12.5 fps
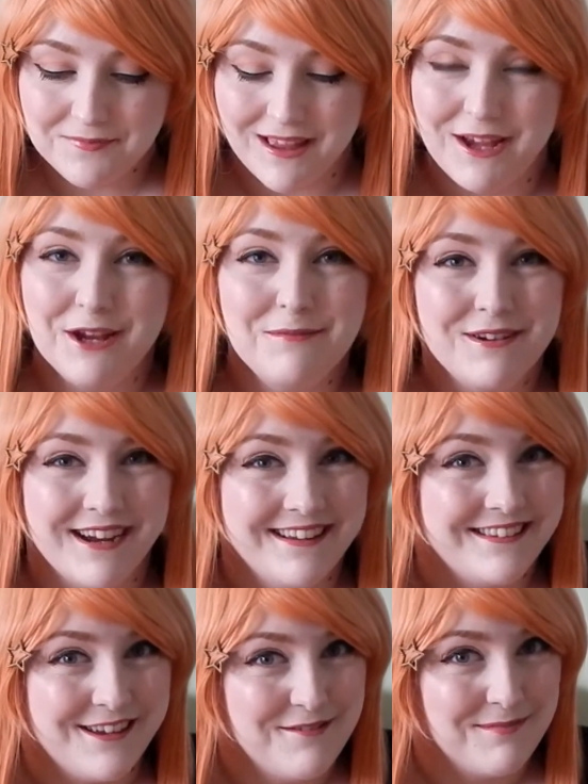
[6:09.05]
I hope you
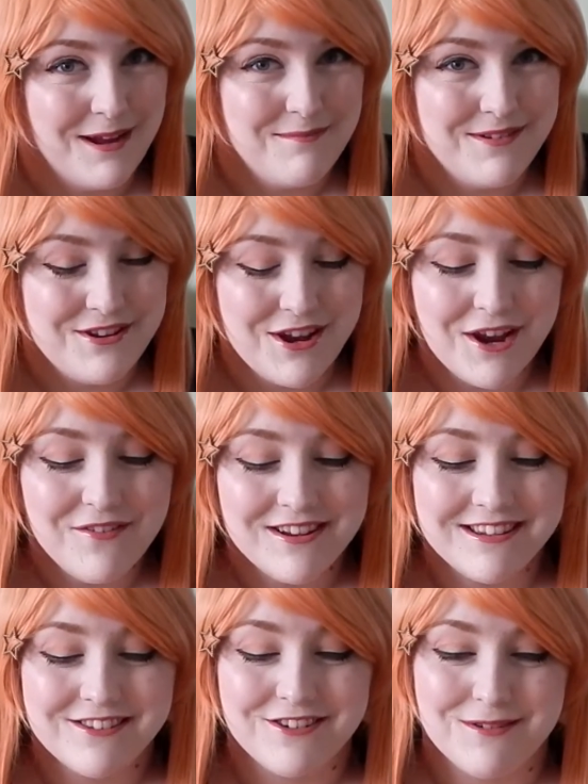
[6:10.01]
guys don't mind me doing the
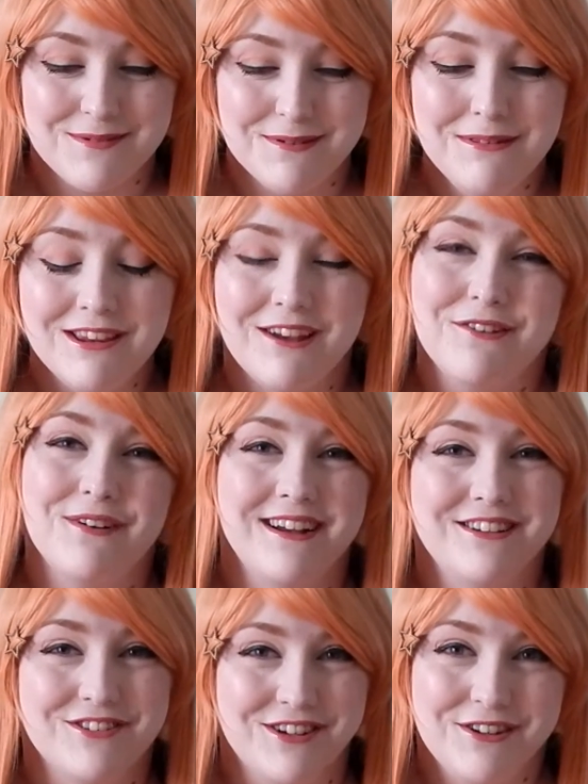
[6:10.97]
descriptions. I'm quite
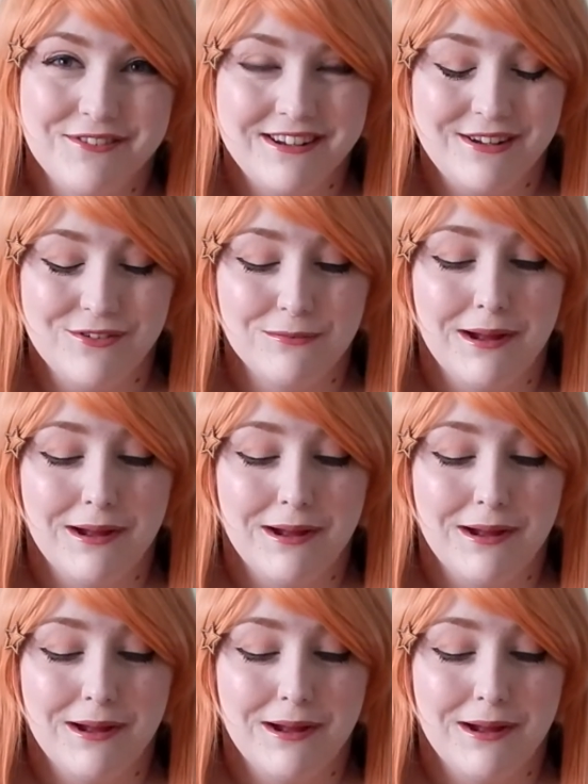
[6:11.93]
enjoying reading them.